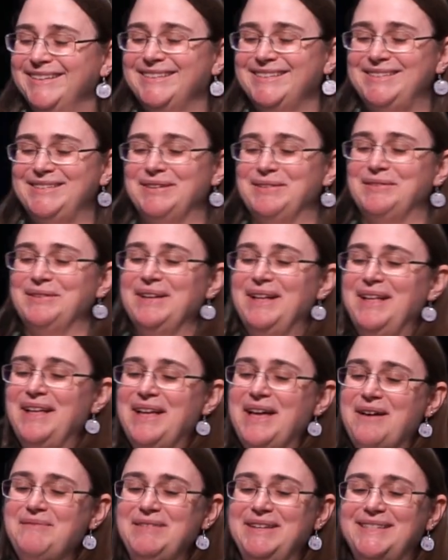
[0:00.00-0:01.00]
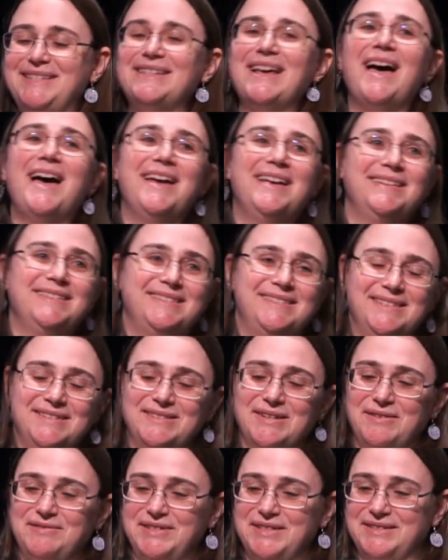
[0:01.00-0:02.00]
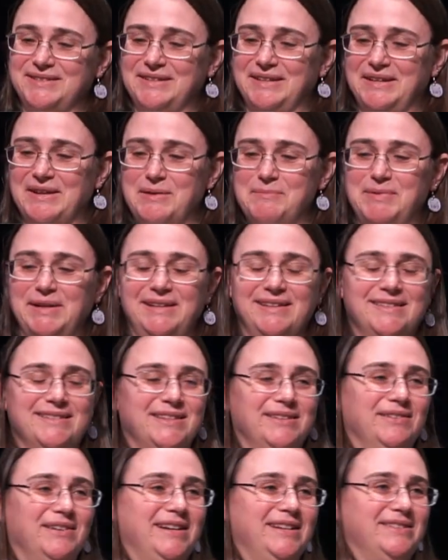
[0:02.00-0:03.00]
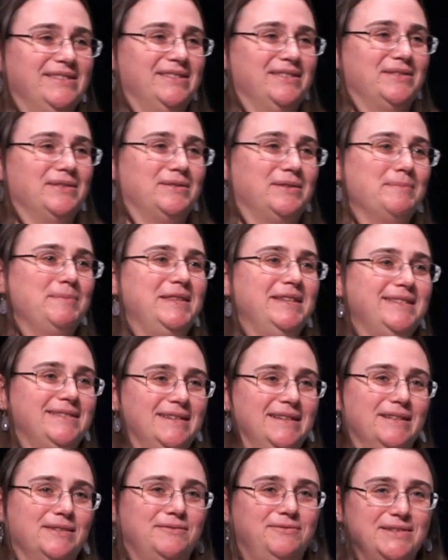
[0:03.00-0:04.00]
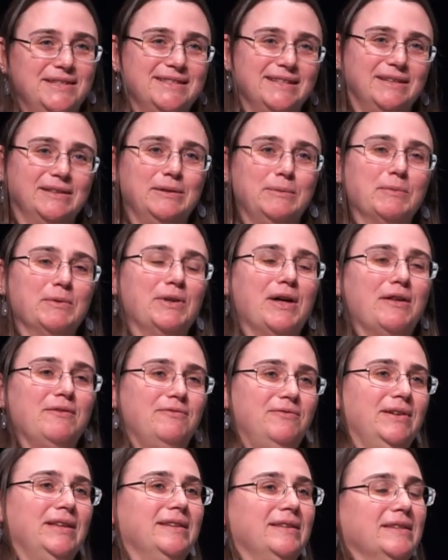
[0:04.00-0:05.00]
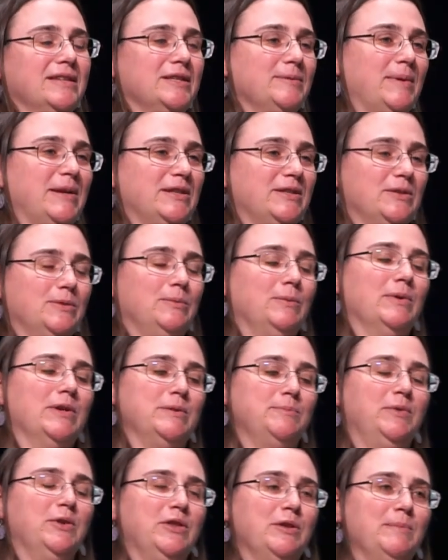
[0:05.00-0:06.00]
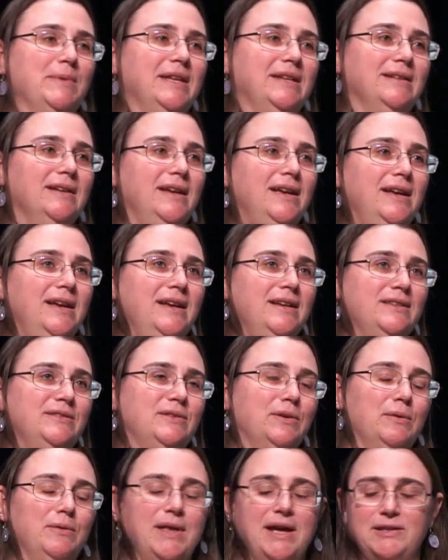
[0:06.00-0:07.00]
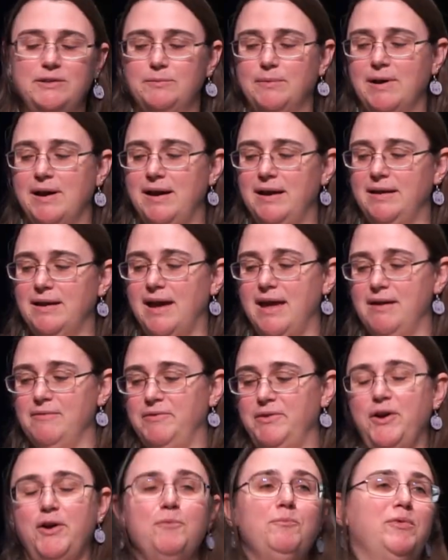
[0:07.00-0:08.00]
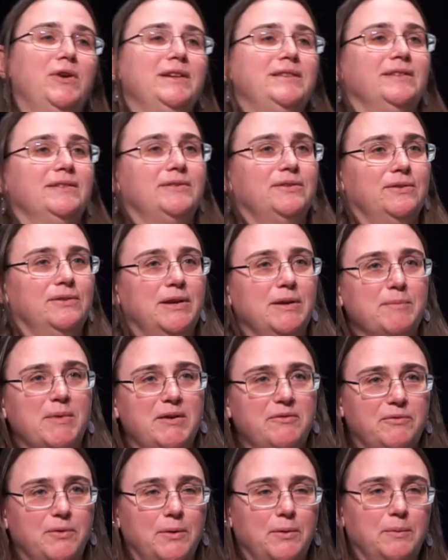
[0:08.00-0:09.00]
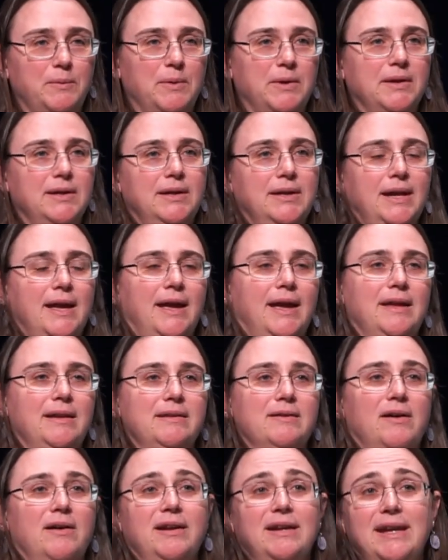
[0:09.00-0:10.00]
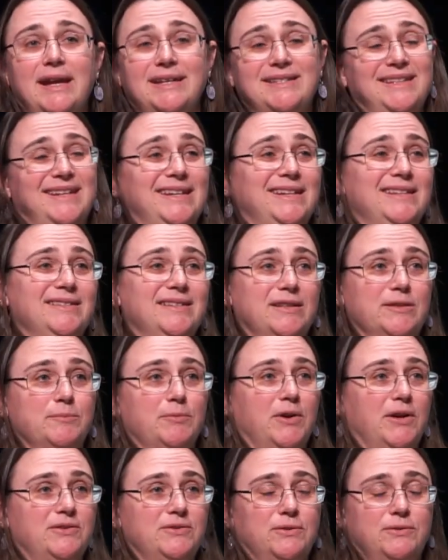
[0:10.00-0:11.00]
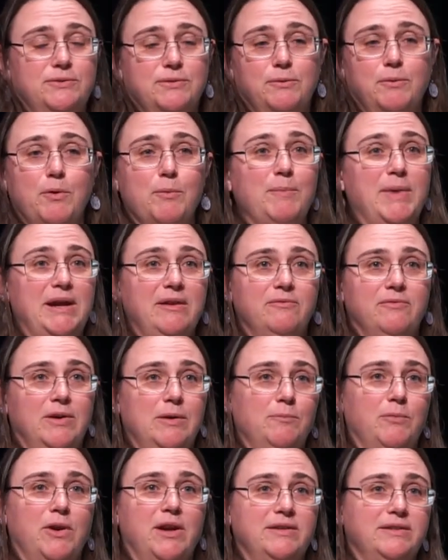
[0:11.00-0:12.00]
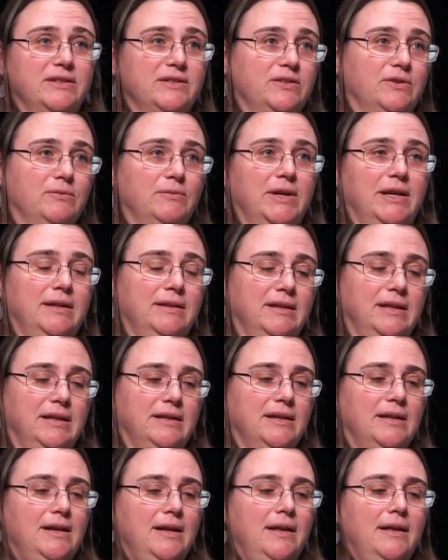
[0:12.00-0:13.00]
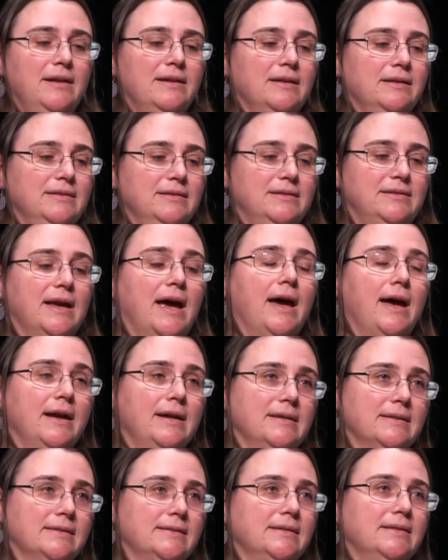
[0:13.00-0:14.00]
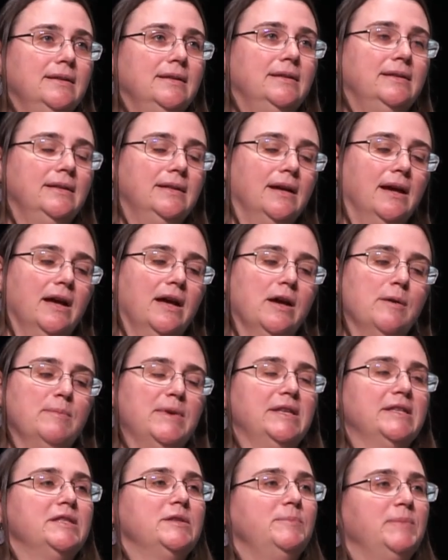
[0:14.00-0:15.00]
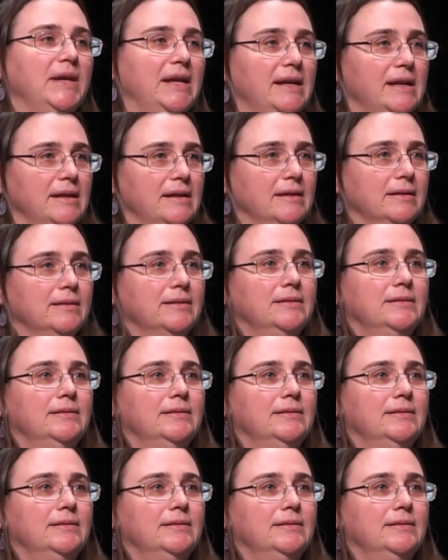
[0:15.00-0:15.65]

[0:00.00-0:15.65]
So, size is obviously a big consideration. So some of these things physically will not fit in the spaces we want to put them in. So that's why I have an ARM processor in my phone and not an x86 processor or a mainframe processor, right? Like size and speed,